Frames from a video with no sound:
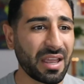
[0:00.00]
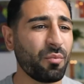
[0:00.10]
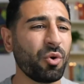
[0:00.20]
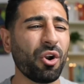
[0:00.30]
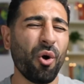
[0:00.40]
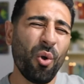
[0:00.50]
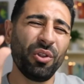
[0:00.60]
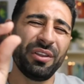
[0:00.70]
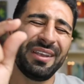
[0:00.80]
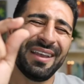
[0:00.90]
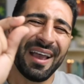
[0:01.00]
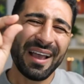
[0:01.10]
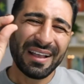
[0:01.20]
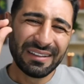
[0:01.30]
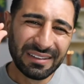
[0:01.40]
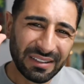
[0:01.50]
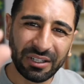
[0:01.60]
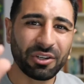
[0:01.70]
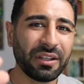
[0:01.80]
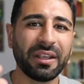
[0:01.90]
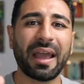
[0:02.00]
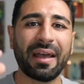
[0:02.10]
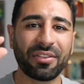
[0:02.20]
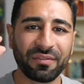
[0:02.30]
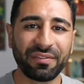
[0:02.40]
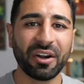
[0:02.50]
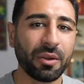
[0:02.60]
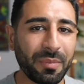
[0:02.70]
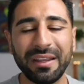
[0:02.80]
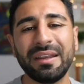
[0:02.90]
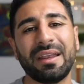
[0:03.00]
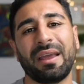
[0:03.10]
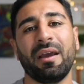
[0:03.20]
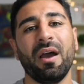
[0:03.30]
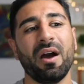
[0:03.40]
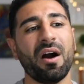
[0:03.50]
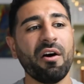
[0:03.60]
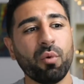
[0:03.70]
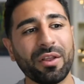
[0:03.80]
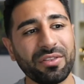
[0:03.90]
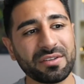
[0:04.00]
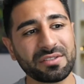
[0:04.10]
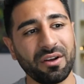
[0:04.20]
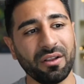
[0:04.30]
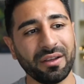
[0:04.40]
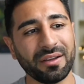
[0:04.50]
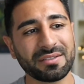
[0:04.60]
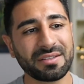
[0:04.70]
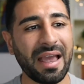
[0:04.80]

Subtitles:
And we're only literally at the very beginning of what this all is.